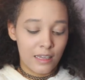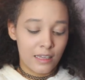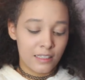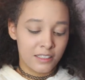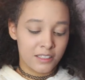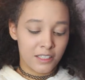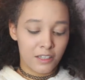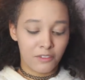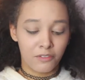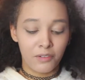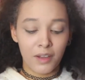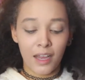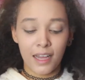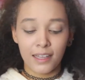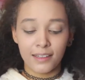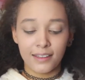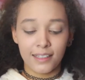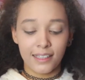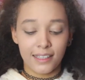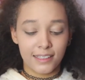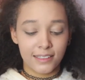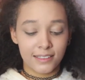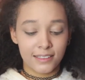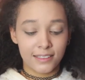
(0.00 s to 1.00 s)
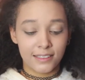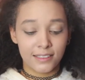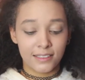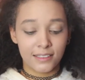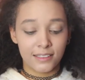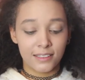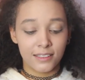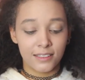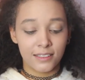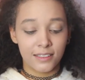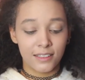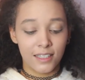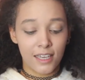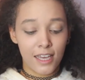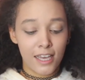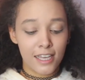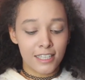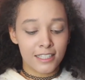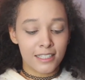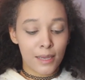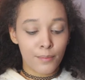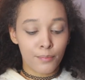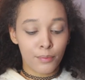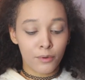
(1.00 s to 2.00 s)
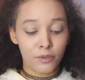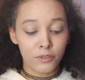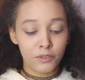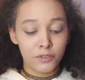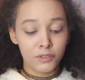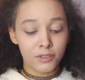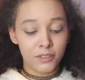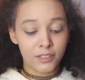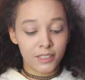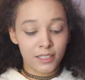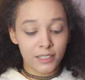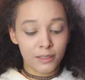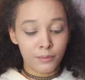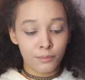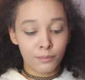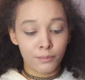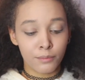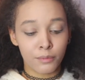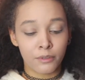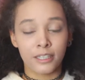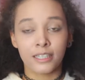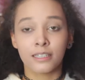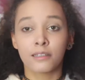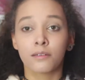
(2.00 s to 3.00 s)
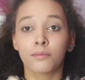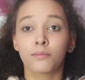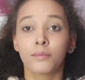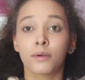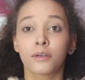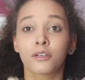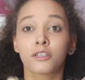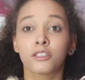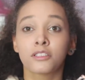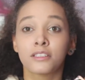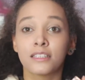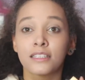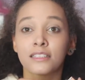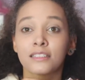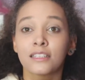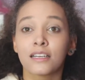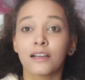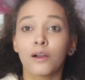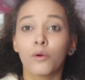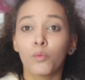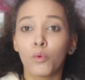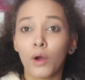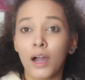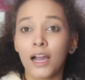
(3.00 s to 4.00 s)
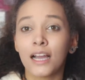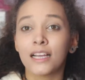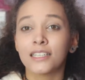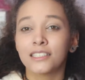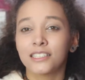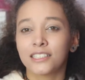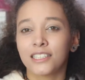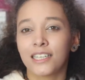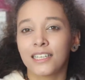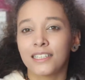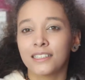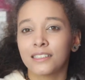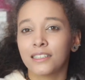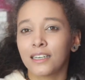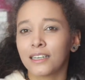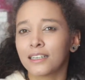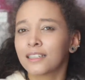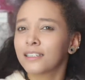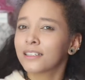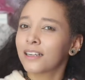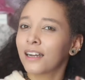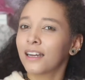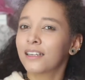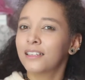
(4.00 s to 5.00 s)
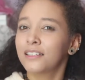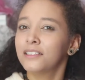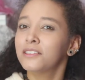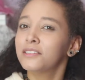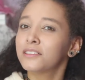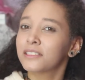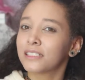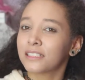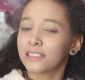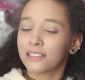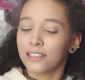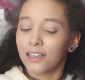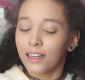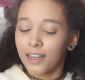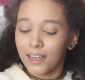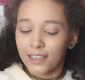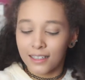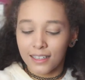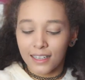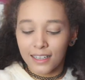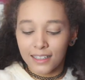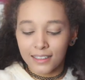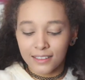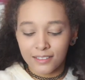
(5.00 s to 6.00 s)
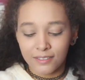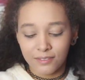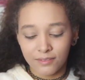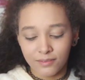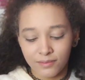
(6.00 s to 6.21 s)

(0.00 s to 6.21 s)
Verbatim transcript: So I found this. It's a bronzing brick, but because there's like a white shade, I can kind of use it as a highlight.